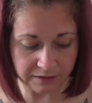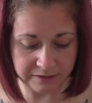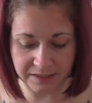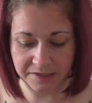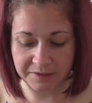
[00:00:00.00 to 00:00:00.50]

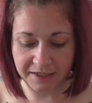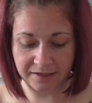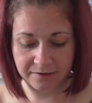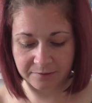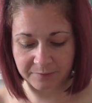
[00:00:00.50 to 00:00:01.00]
So
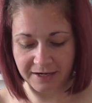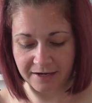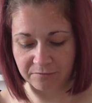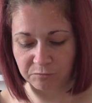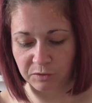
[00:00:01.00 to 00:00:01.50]
here we
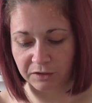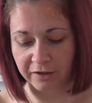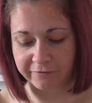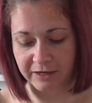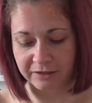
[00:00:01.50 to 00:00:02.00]
have one
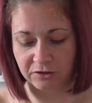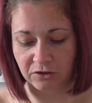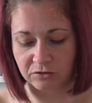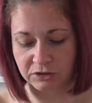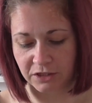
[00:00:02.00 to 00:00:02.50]
that I've had
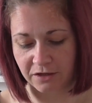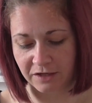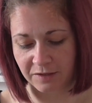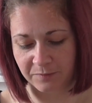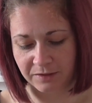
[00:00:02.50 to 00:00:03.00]
a long
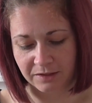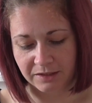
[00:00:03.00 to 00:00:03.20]
time.